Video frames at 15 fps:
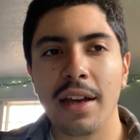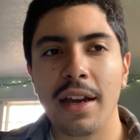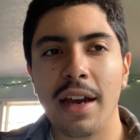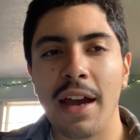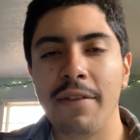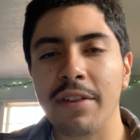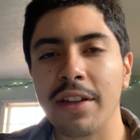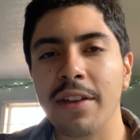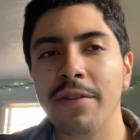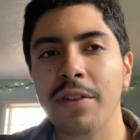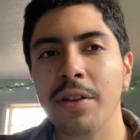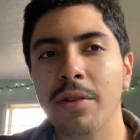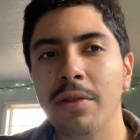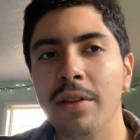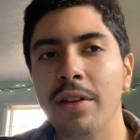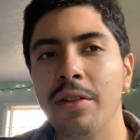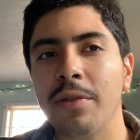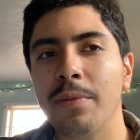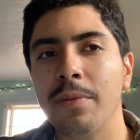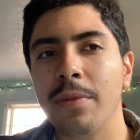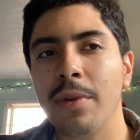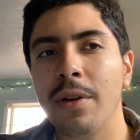I've been giving you a
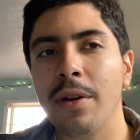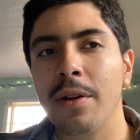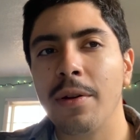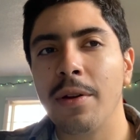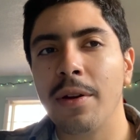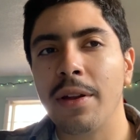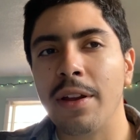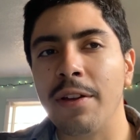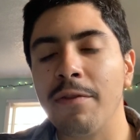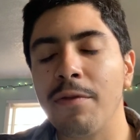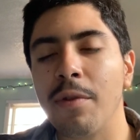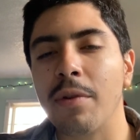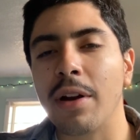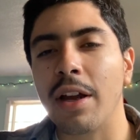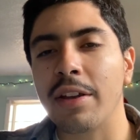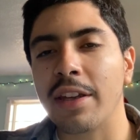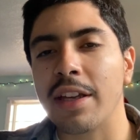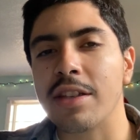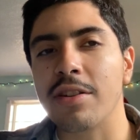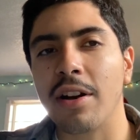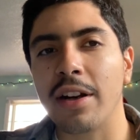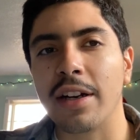little info on how you get
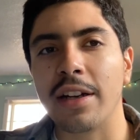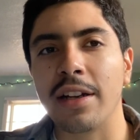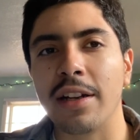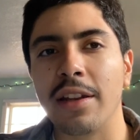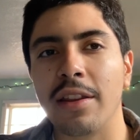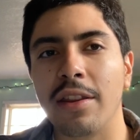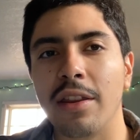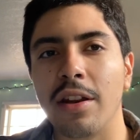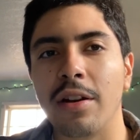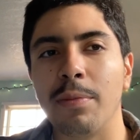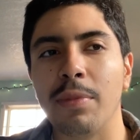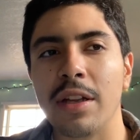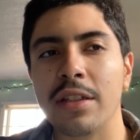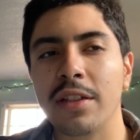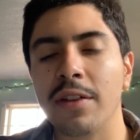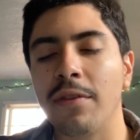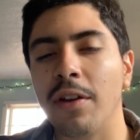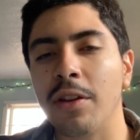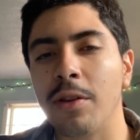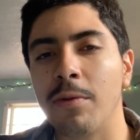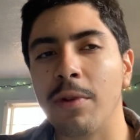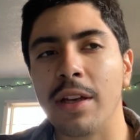targeted. There are plenty of
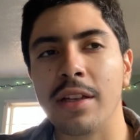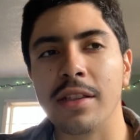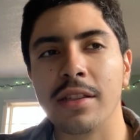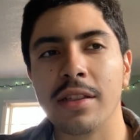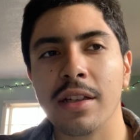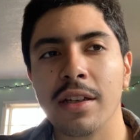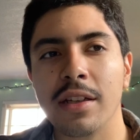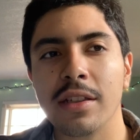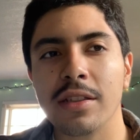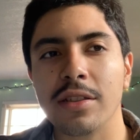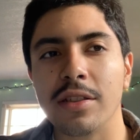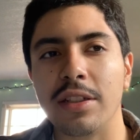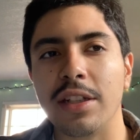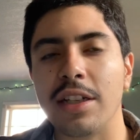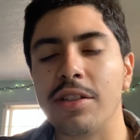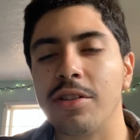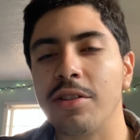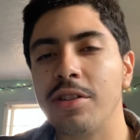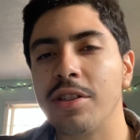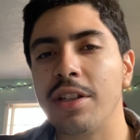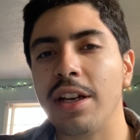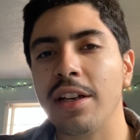other ways, such as
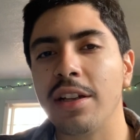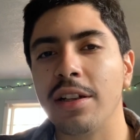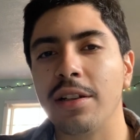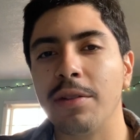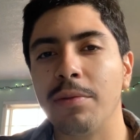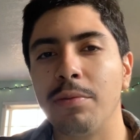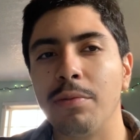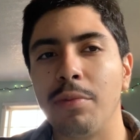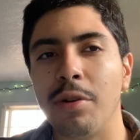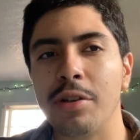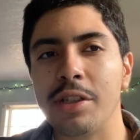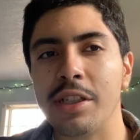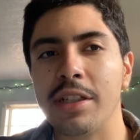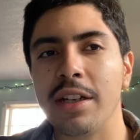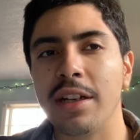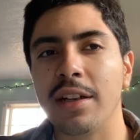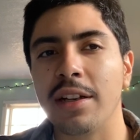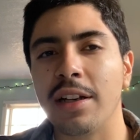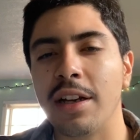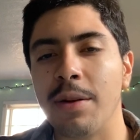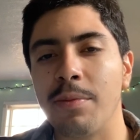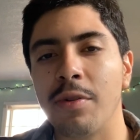search data, purchase data,
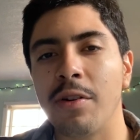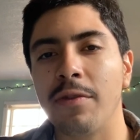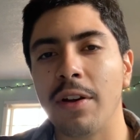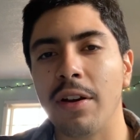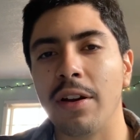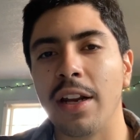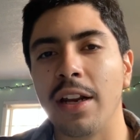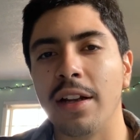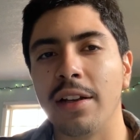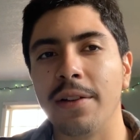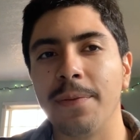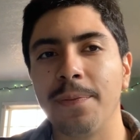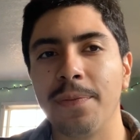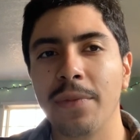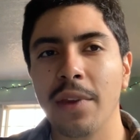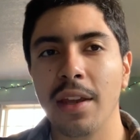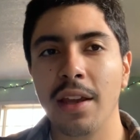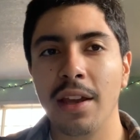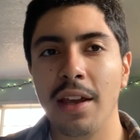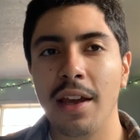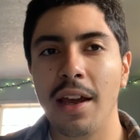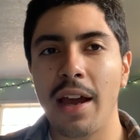and profile data.
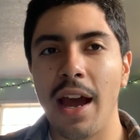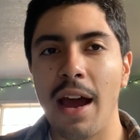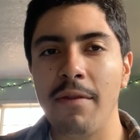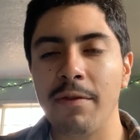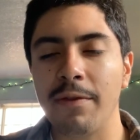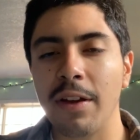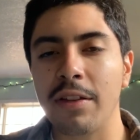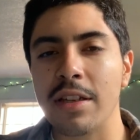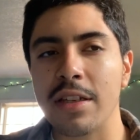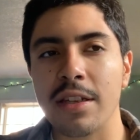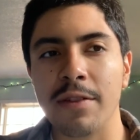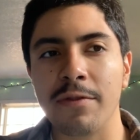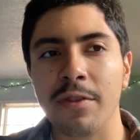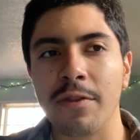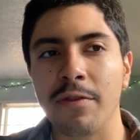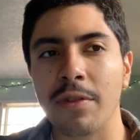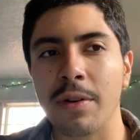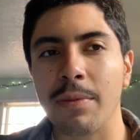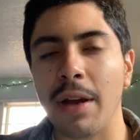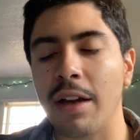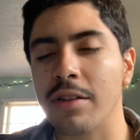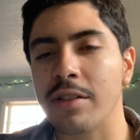I haven't found this info from
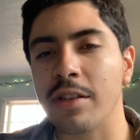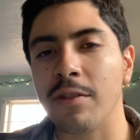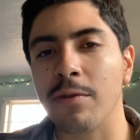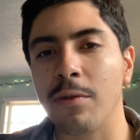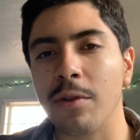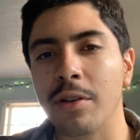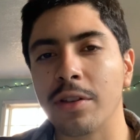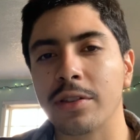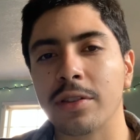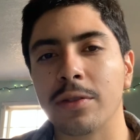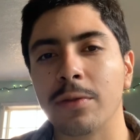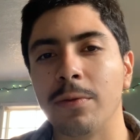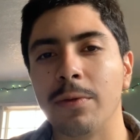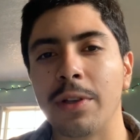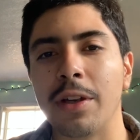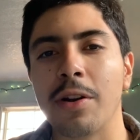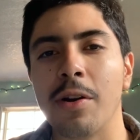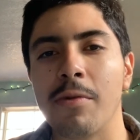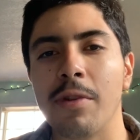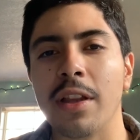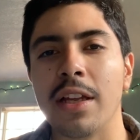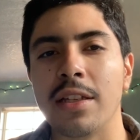How Stuff Works. We could all
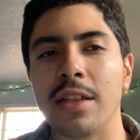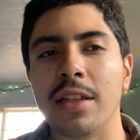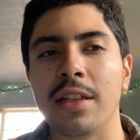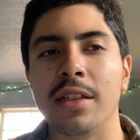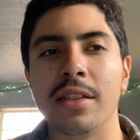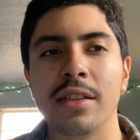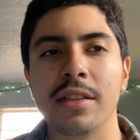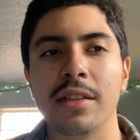relate to these.